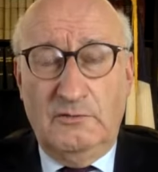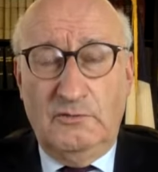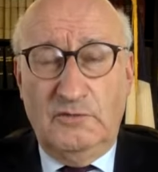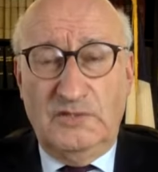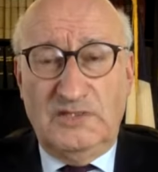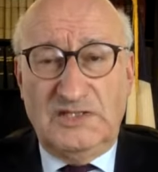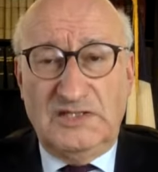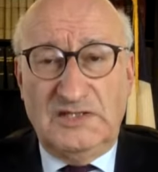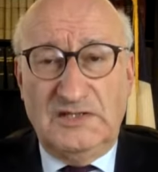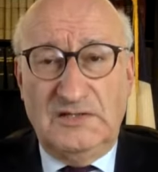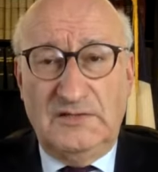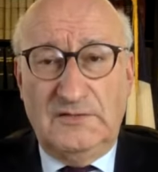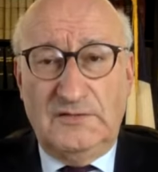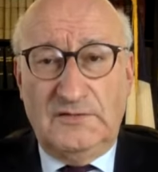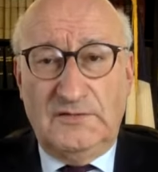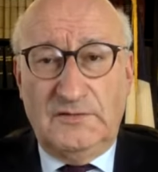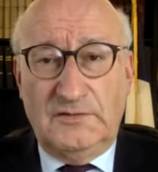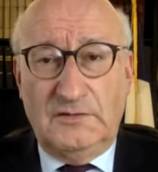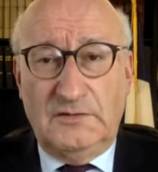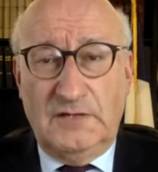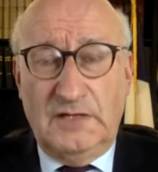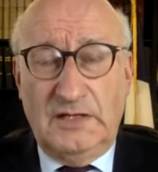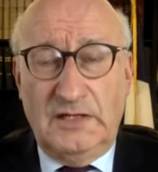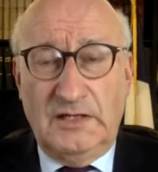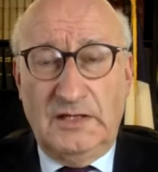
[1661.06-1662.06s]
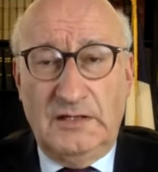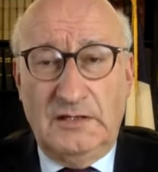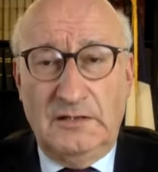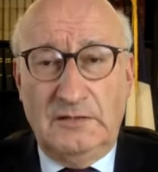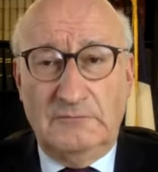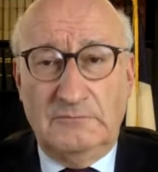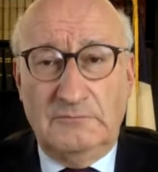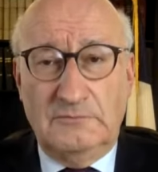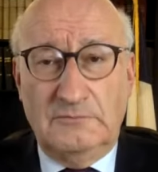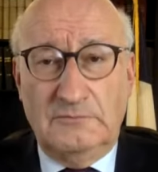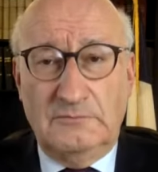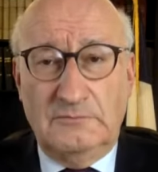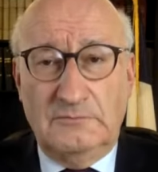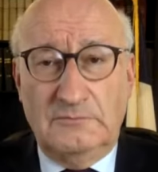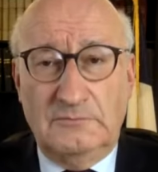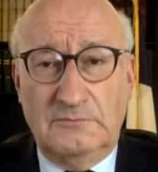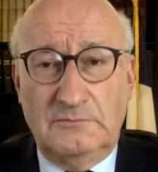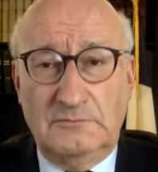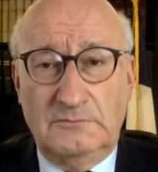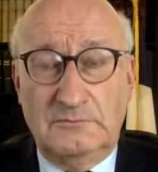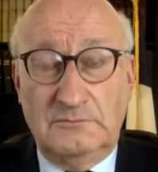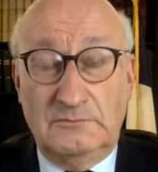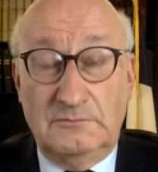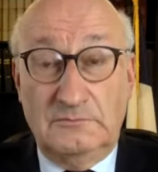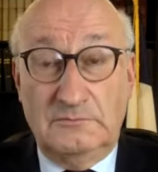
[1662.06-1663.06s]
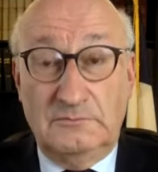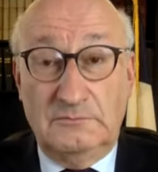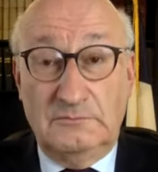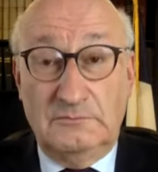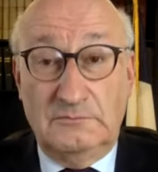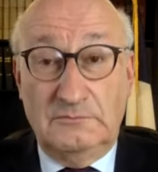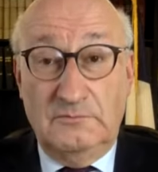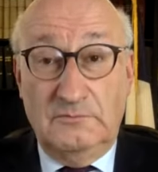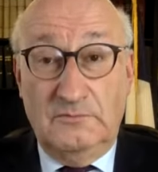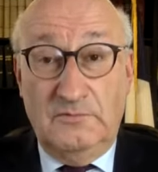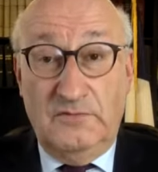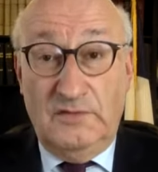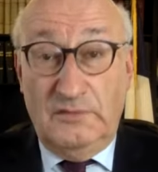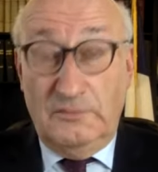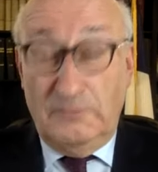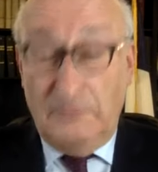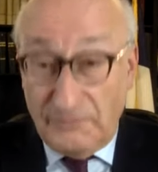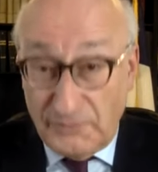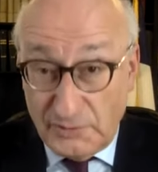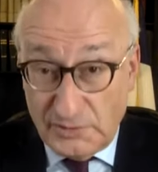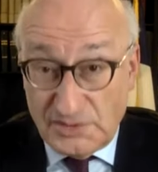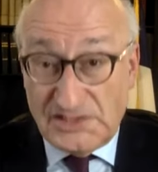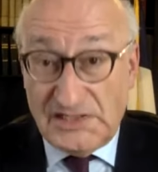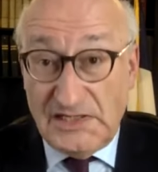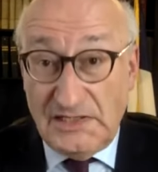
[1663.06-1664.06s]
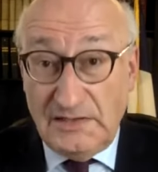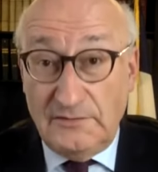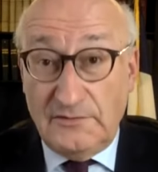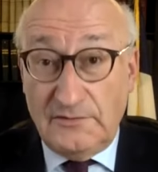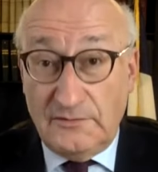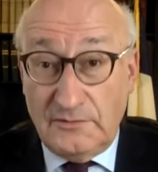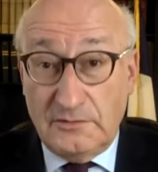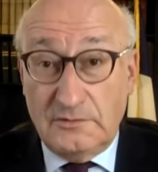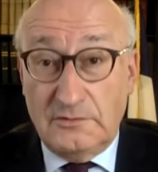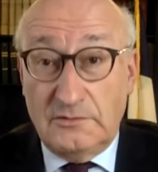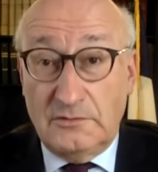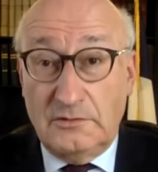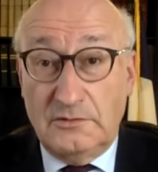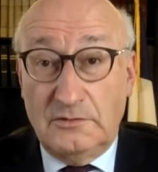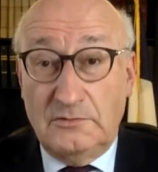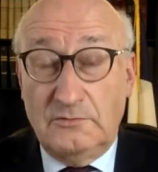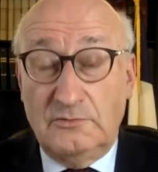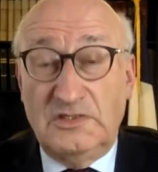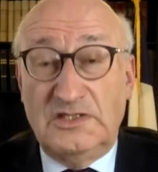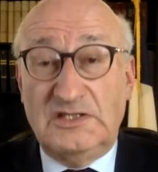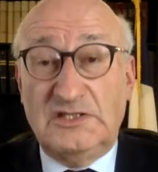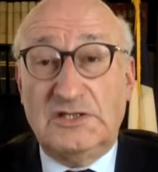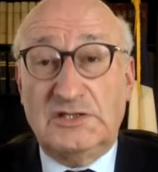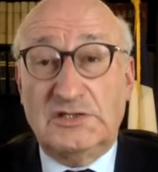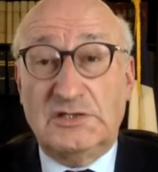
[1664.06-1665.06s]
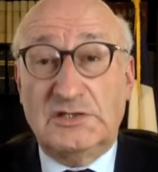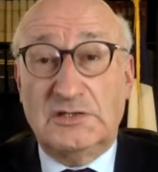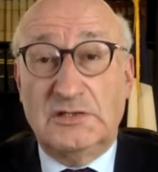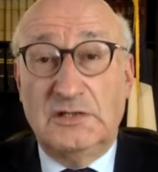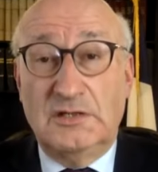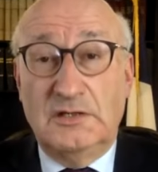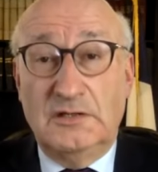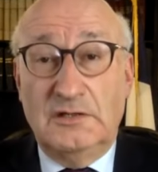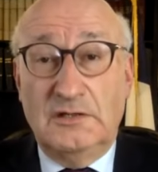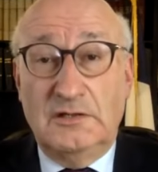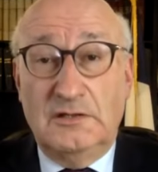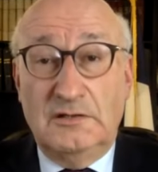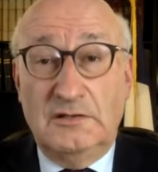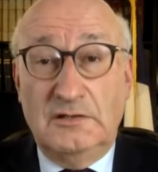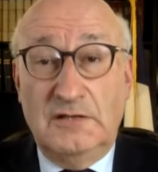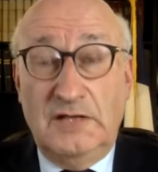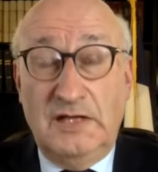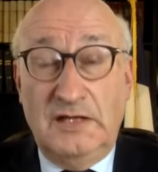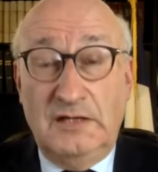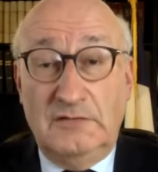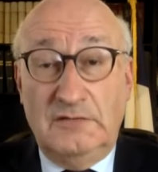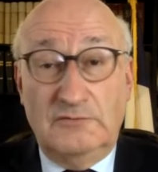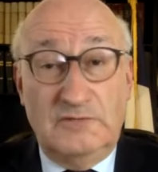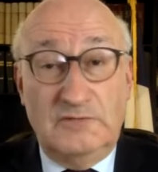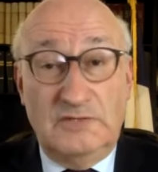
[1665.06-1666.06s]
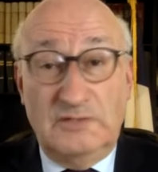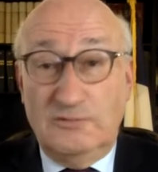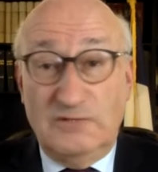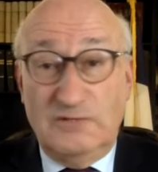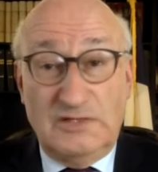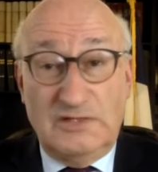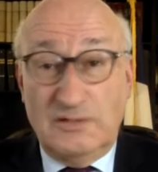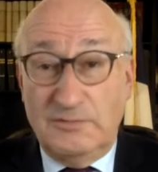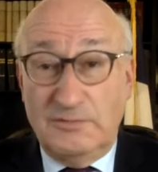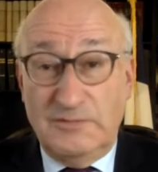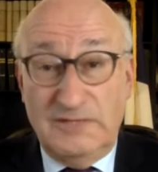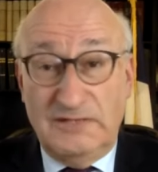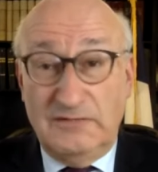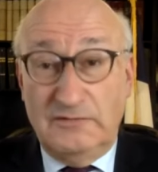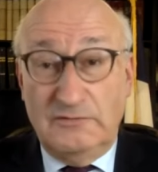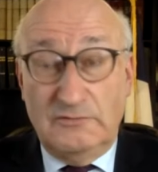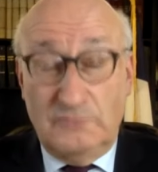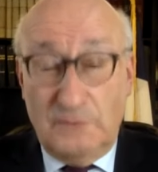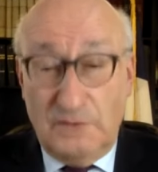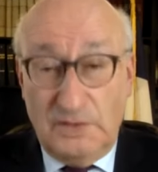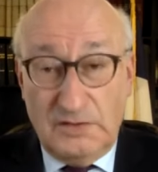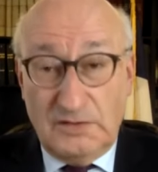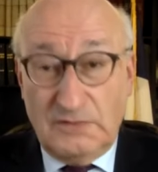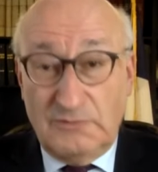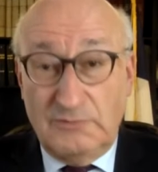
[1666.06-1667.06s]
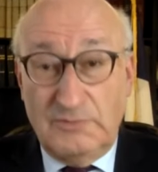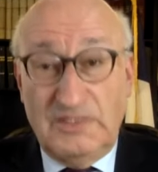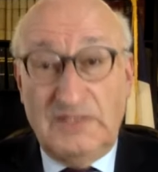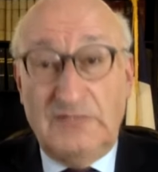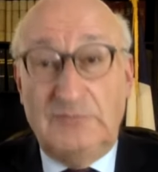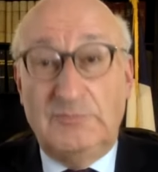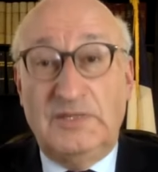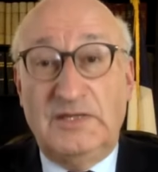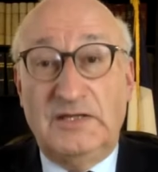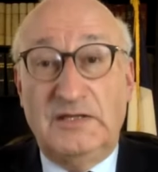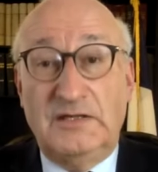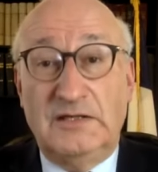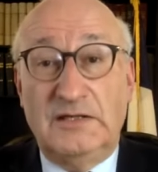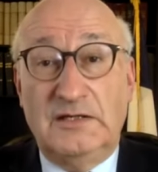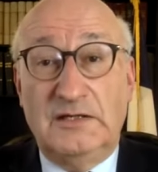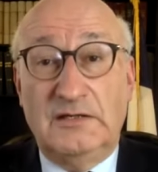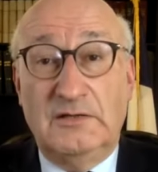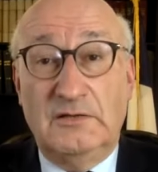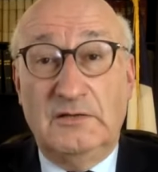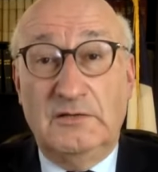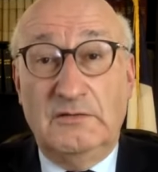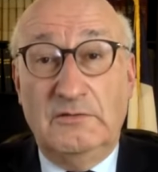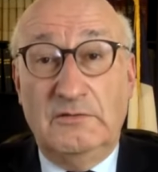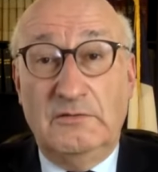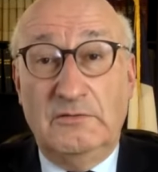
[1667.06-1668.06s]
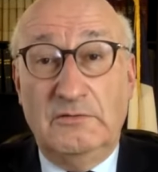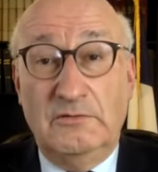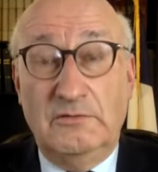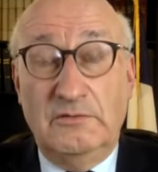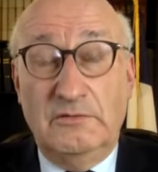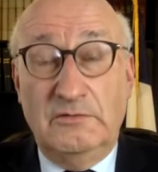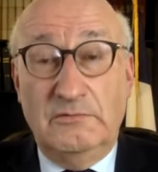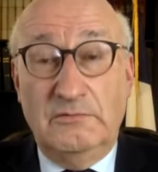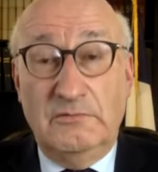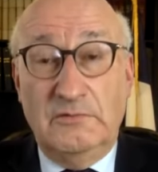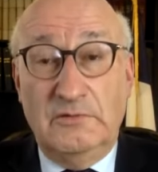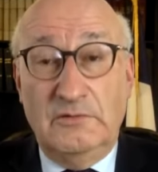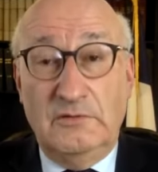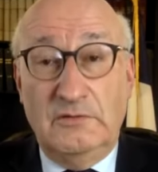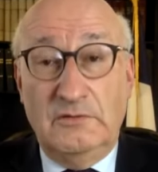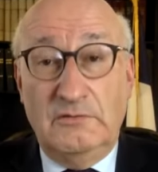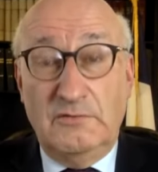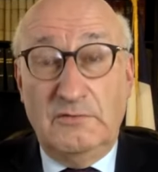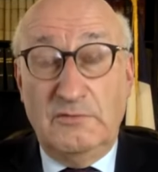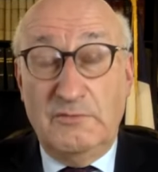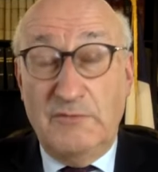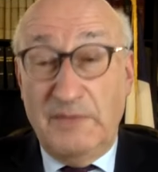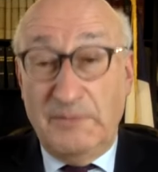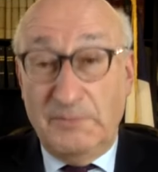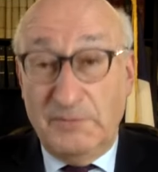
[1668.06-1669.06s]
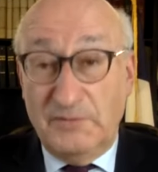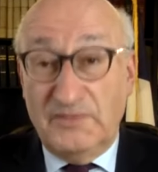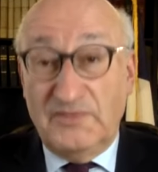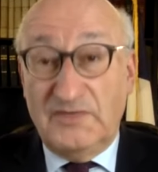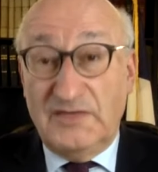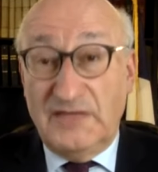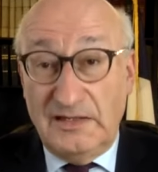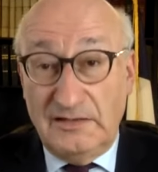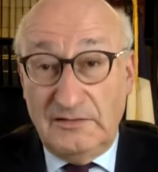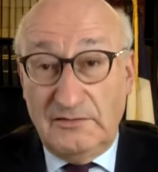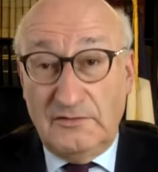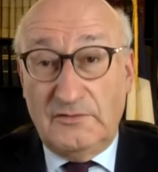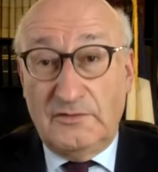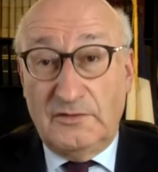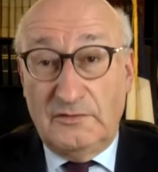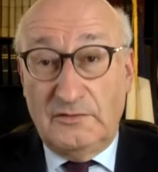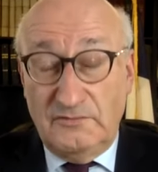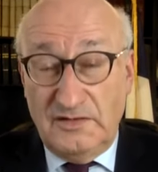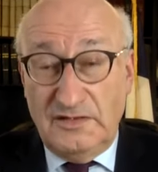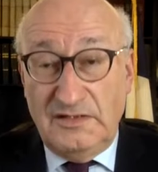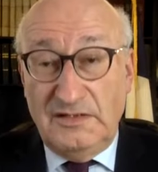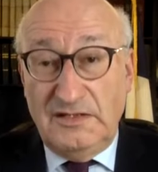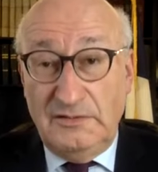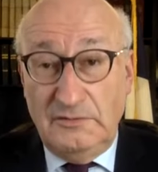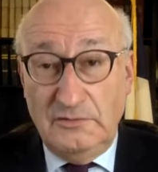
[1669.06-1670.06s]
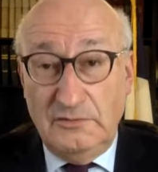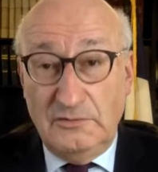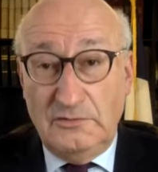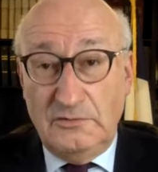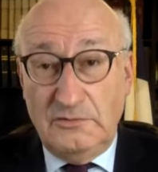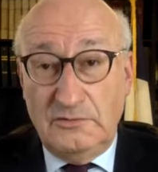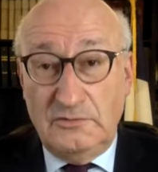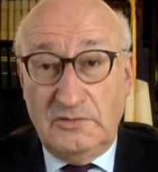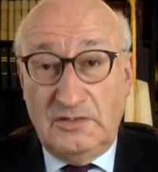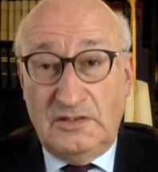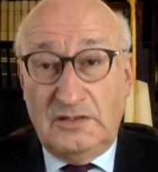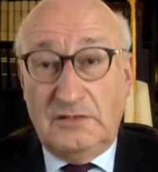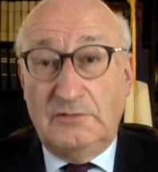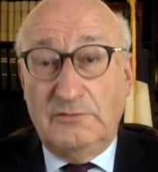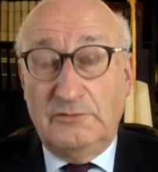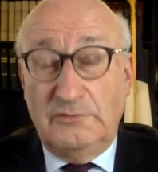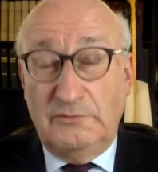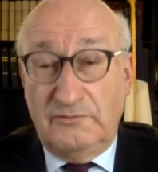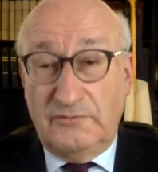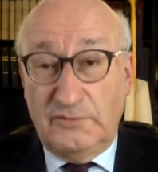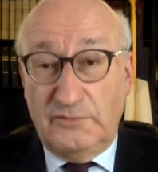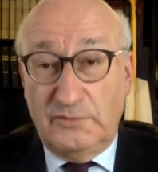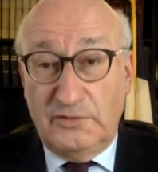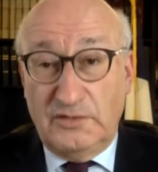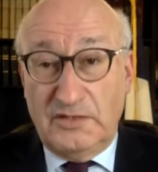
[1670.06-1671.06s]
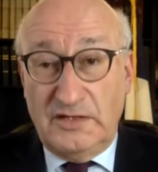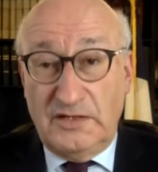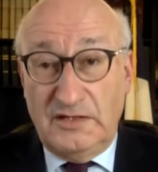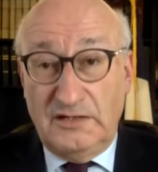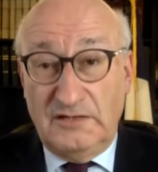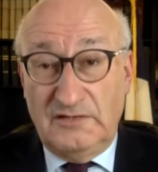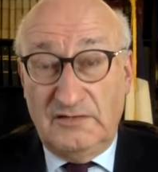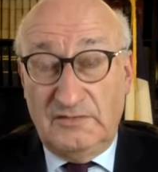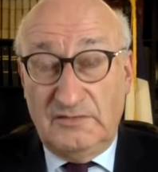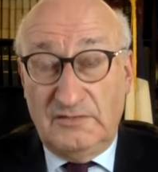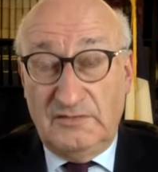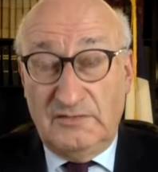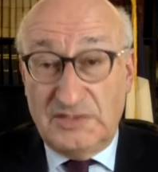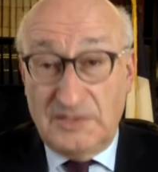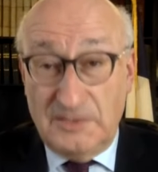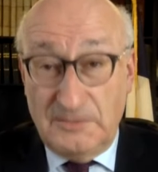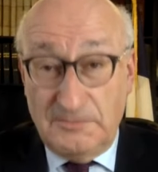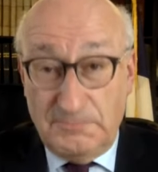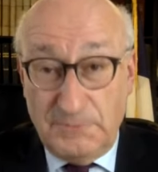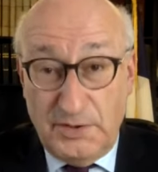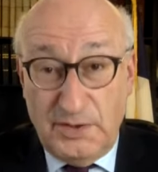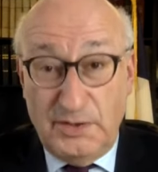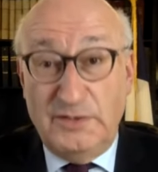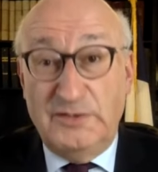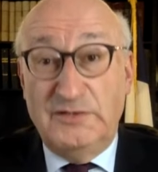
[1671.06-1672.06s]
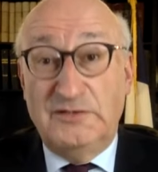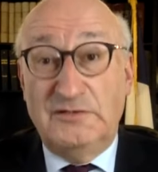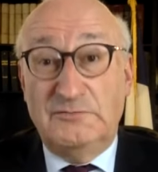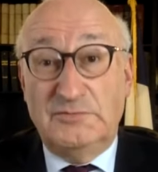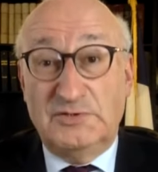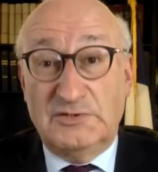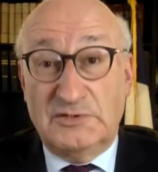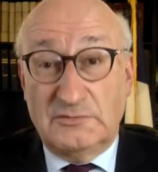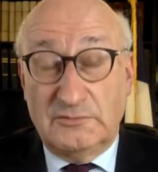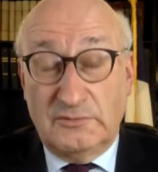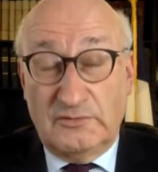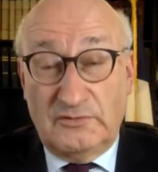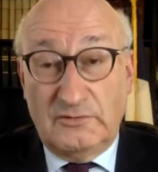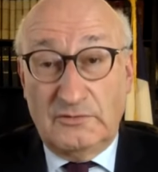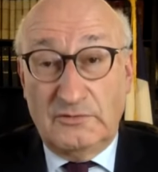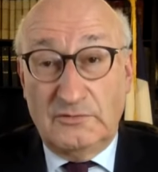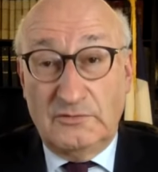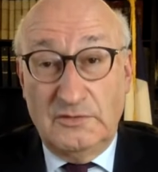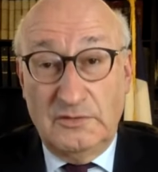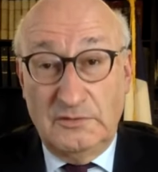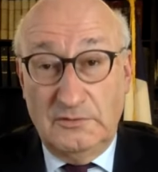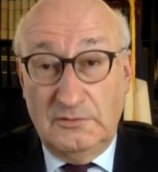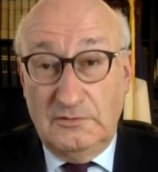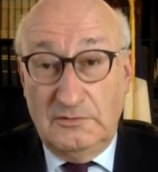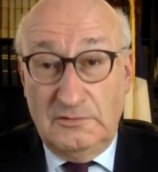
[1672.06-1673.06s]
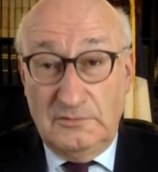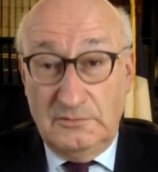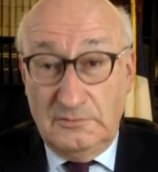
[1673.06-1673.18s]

which is the refugees, which and we commend the work made by the member states of the EU who are on the front line, especially Poland, but also,